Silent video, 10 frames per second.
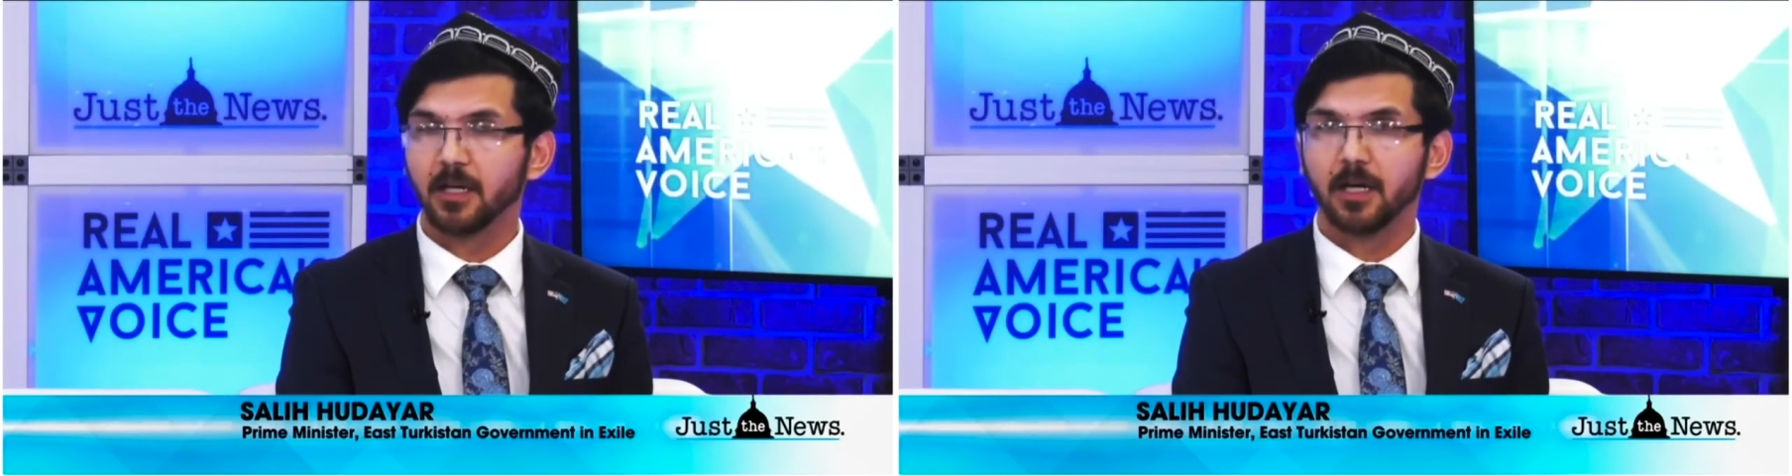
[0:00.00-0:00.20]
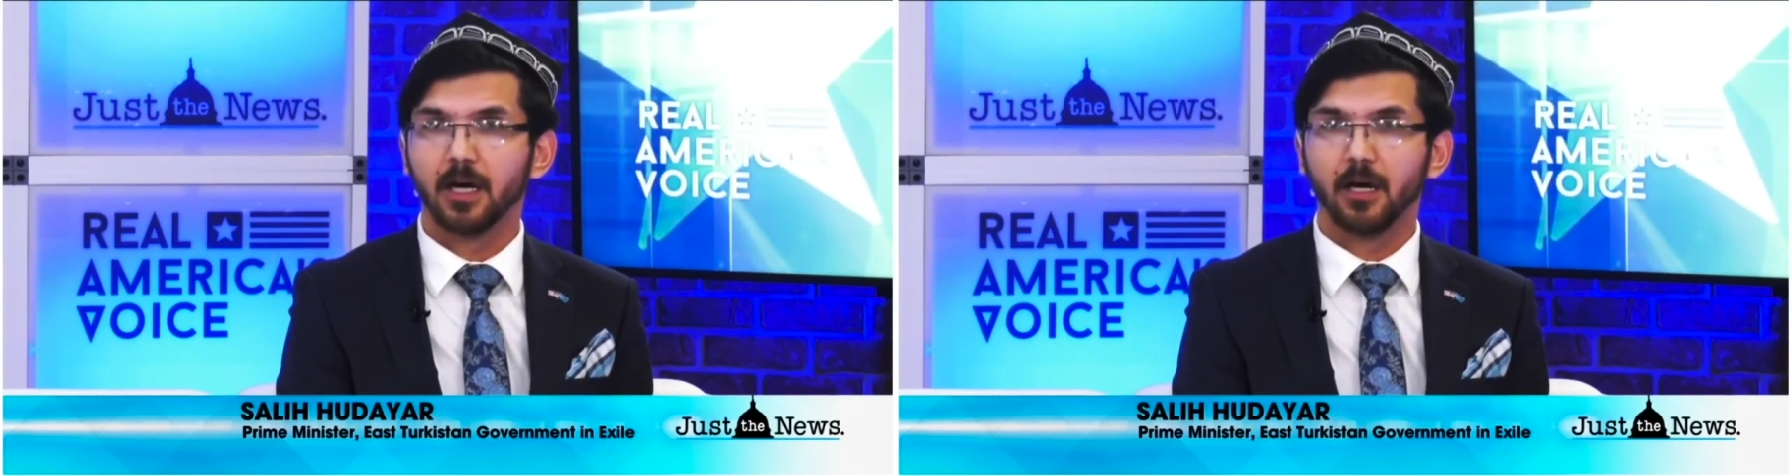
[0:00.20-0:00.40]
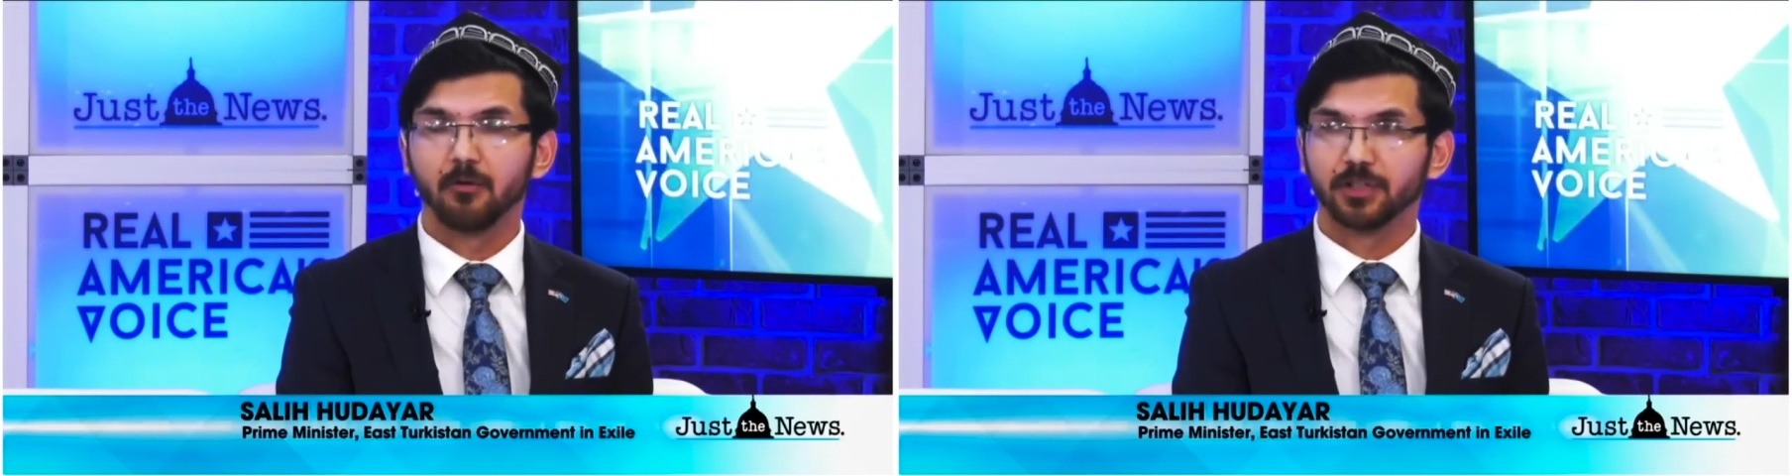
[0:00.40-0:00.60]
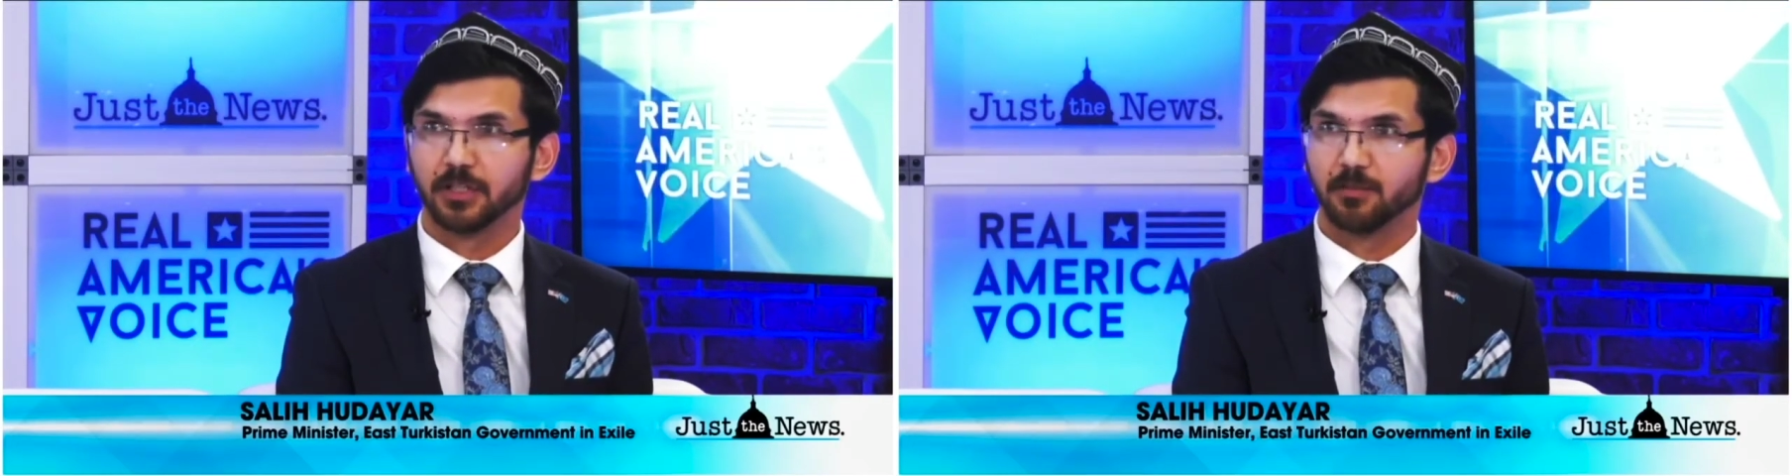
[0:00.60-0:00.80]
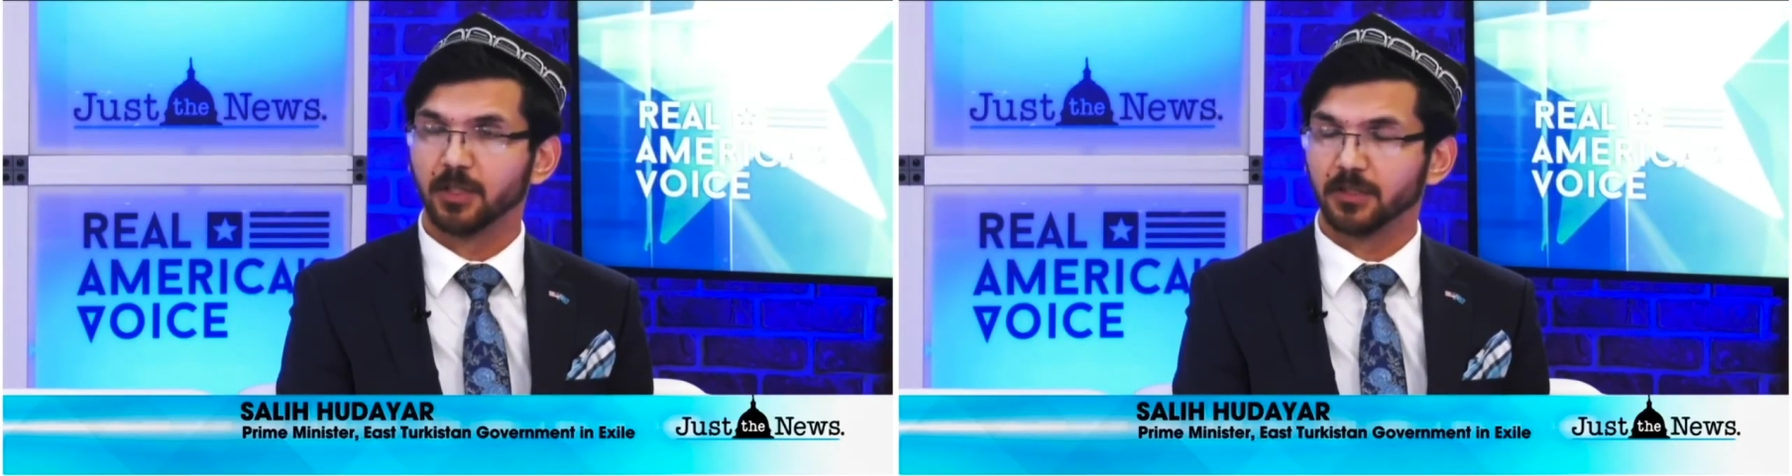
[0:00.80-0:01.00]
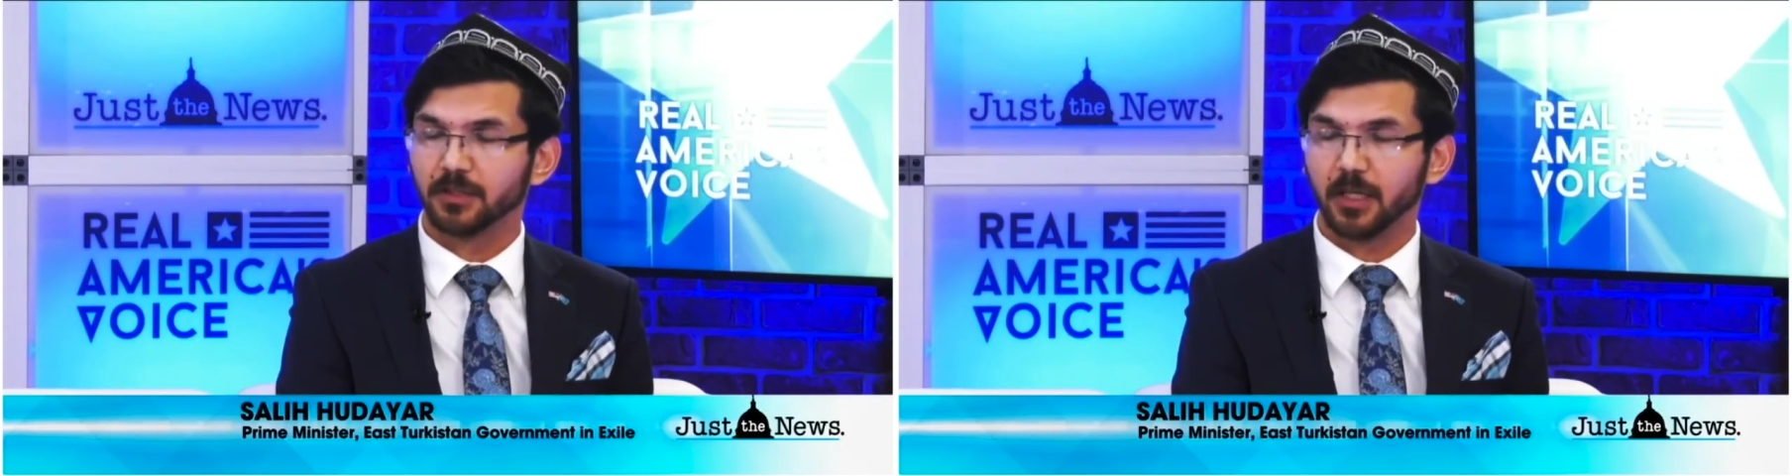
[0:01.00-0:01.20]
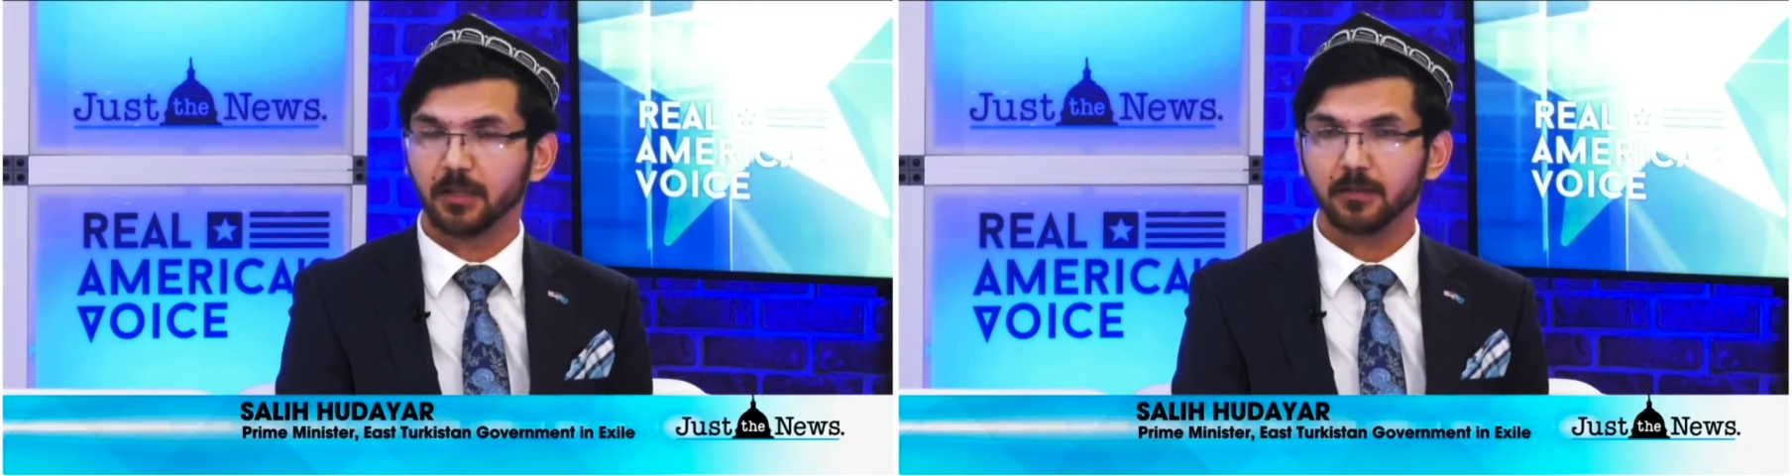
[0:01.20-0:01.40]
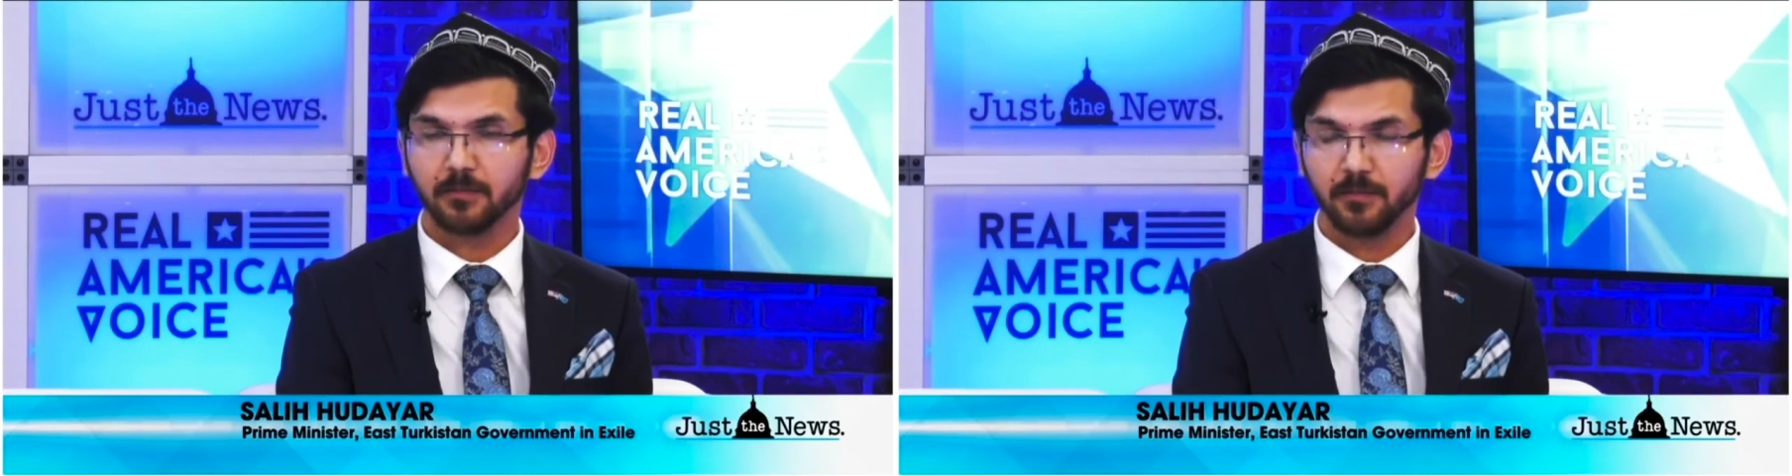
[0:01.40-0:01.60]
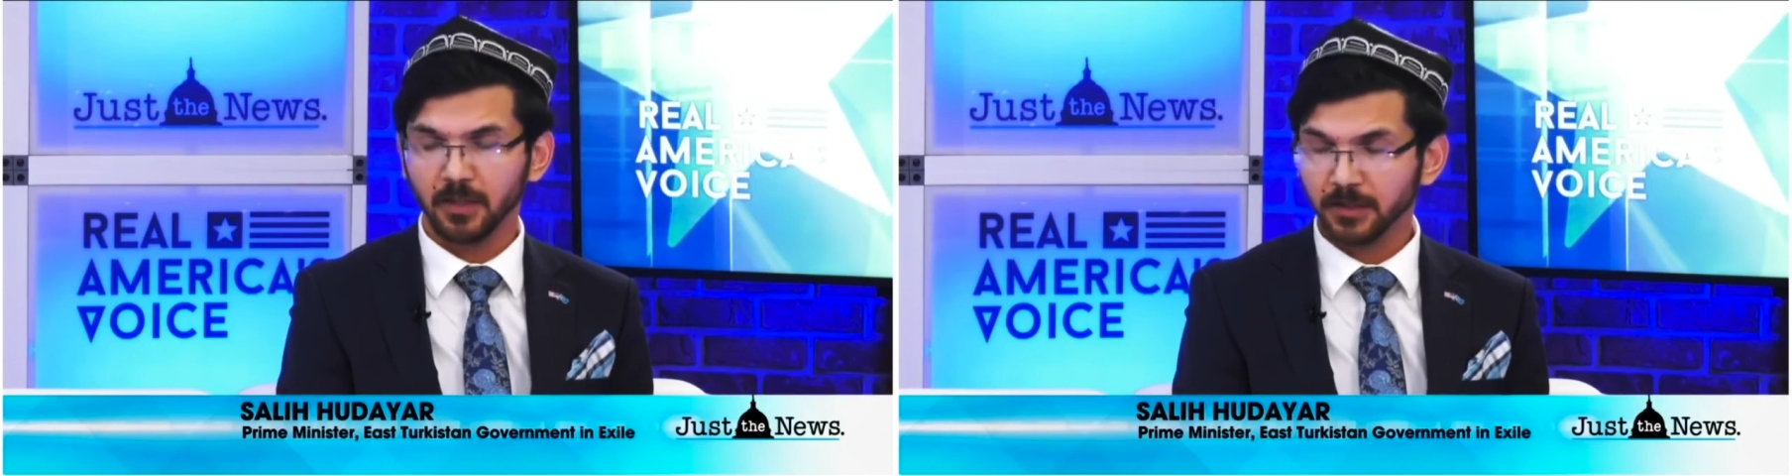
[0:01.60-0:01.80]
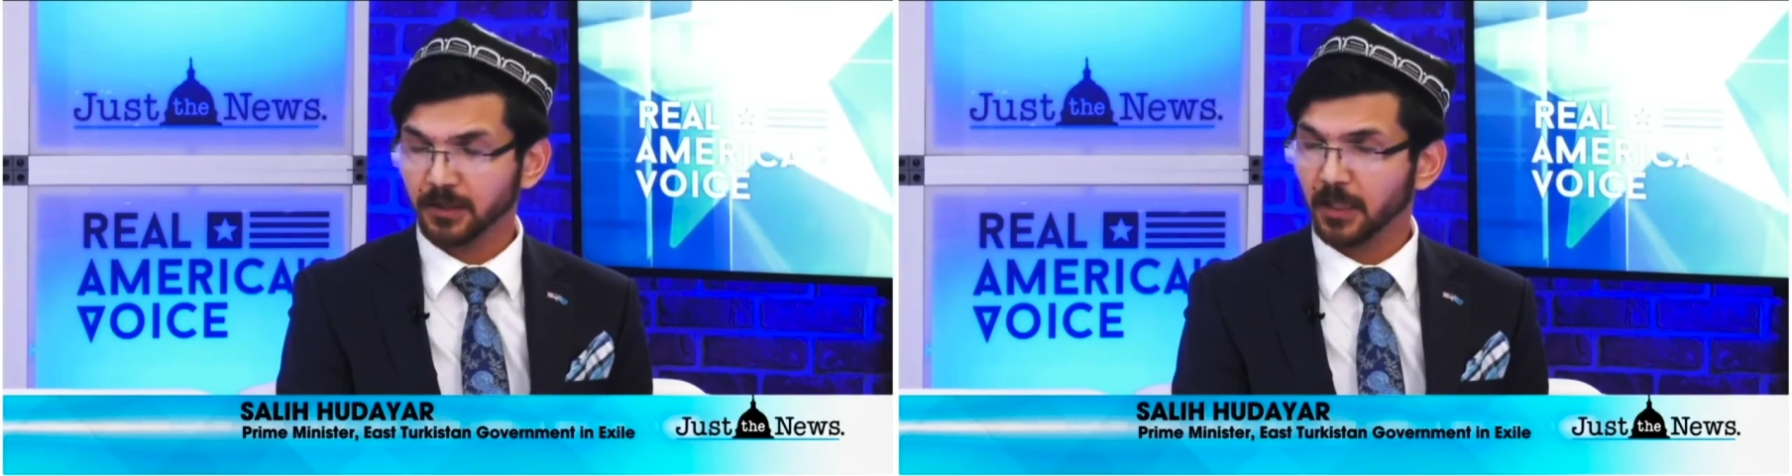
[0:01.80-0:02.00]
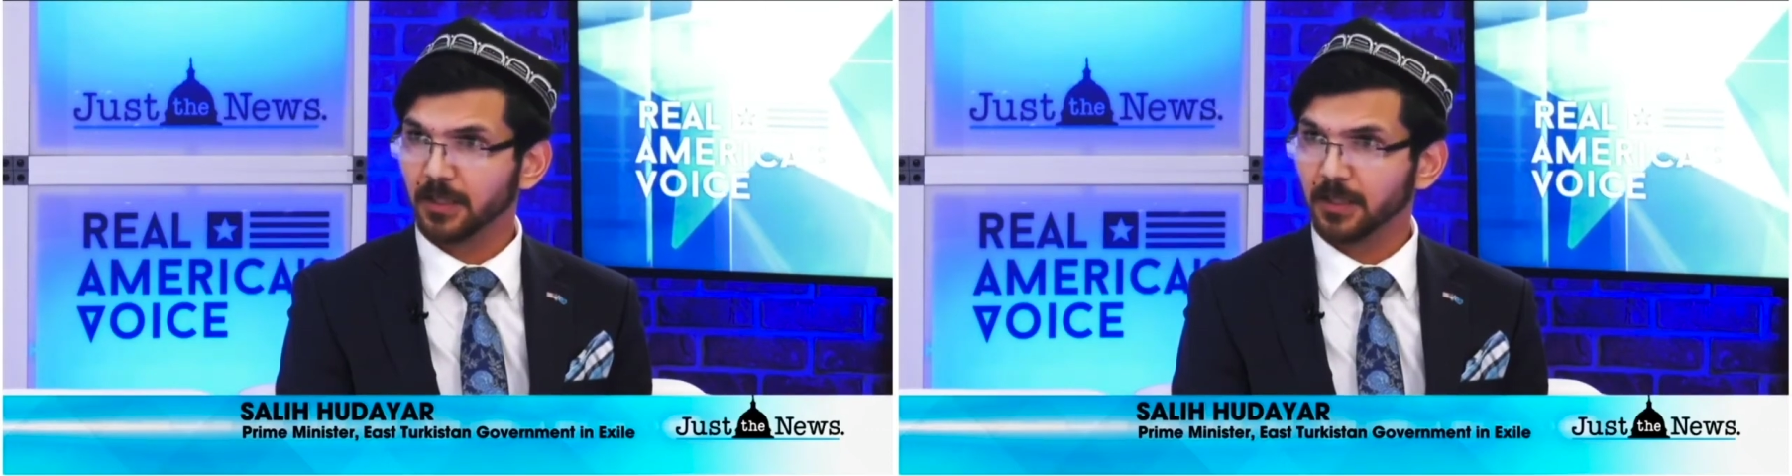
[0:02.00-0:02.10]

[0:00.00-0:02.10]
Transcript: which has been stuck